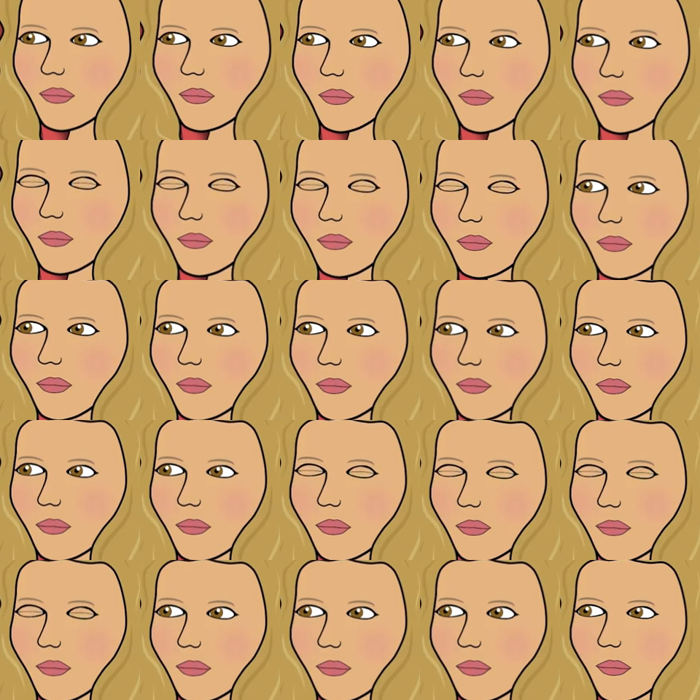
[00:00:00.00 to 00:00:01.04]

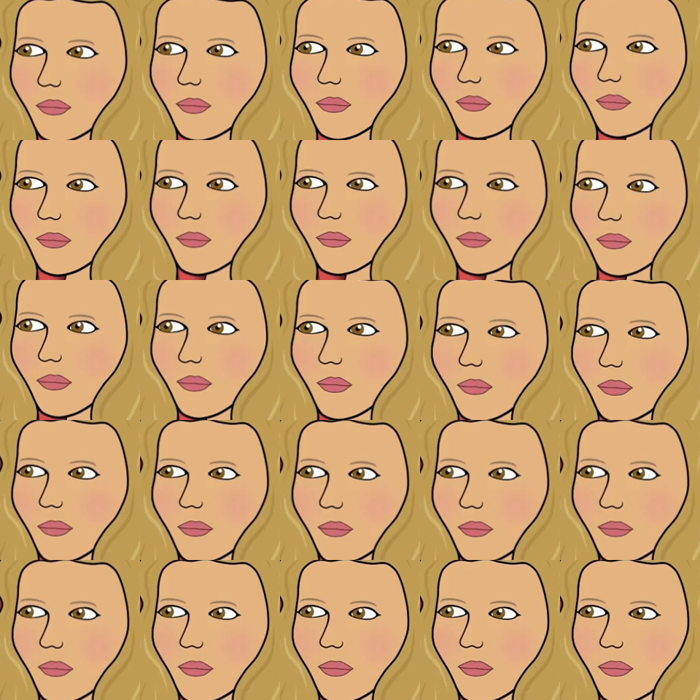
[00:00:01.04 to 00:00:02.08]

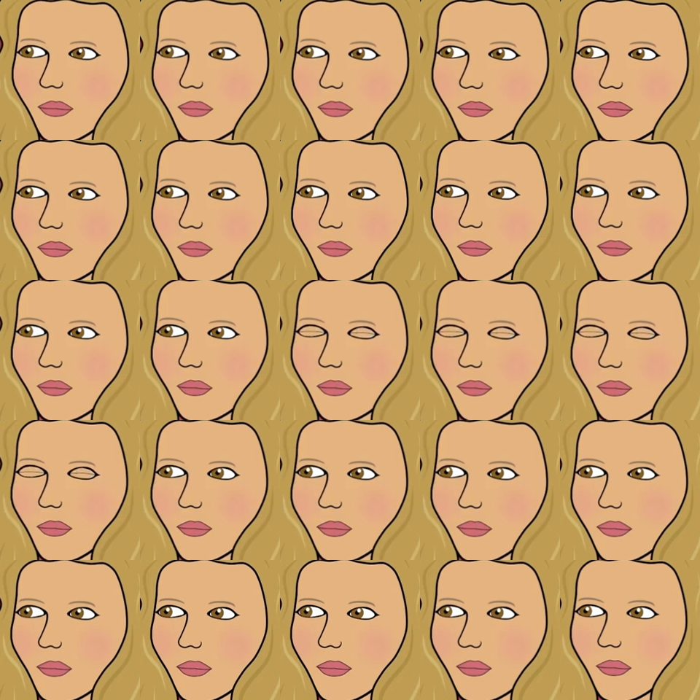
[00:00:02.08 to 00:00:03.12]

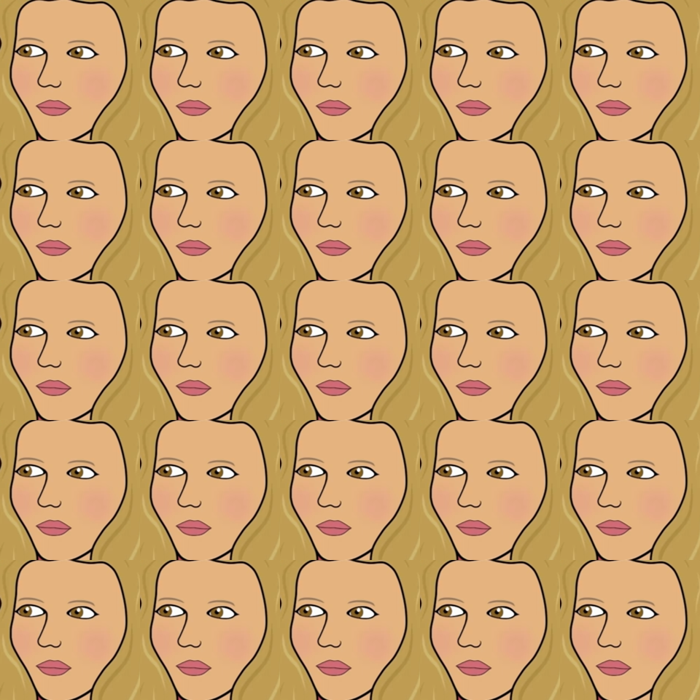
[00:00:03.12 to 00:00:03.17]
[no speech]